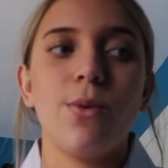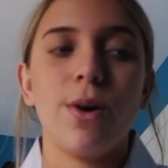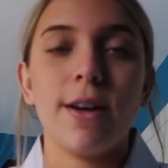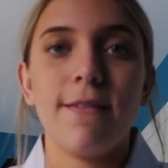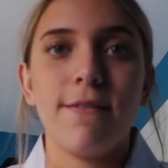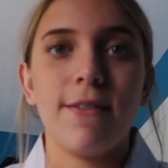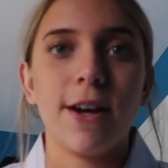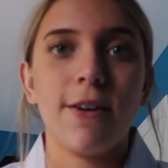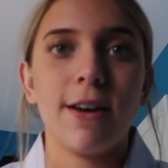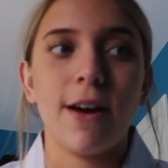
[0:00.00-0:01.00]
we're gonna
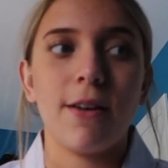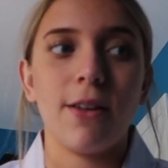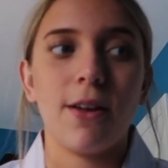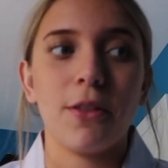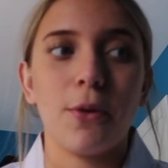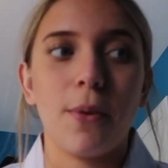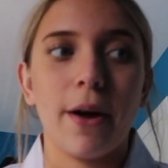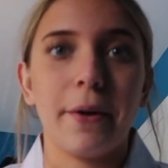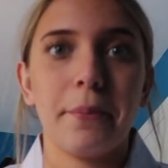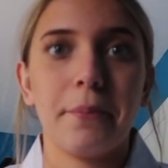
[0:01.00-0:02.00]
figure it out along the
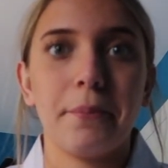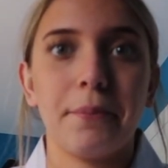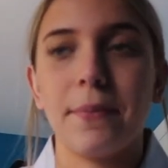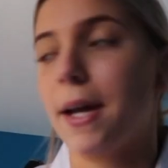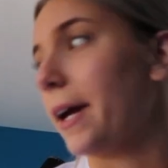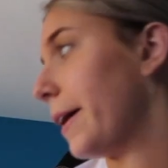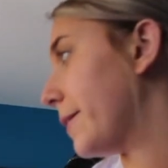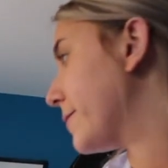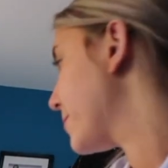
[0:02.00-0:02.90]
way, I guess.